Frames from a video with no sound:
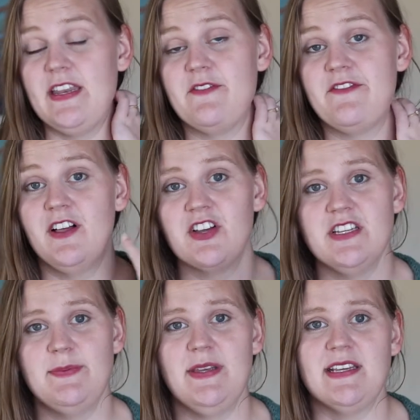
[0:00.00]
and it felt
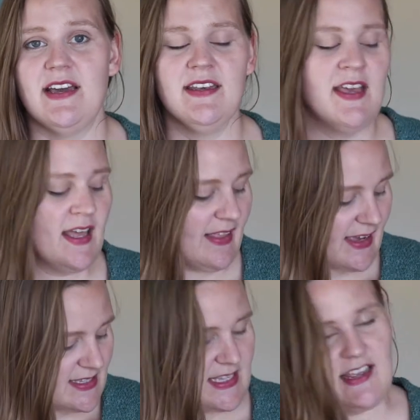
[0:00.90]
good to be done.
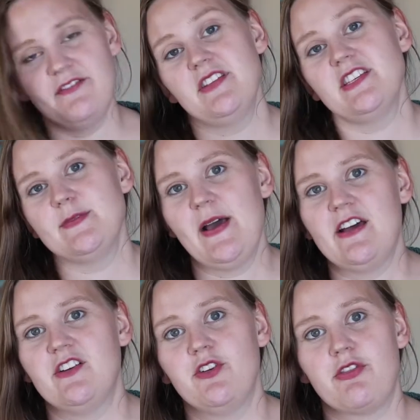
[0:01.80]
Like I said, I've knit this
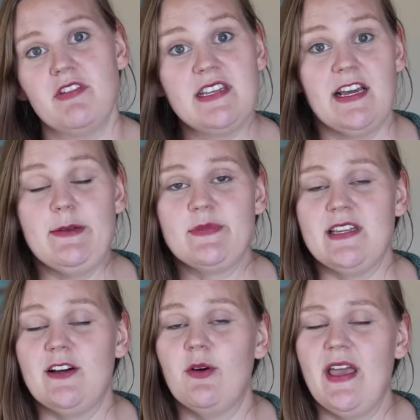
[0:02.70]
pattern 3 times now,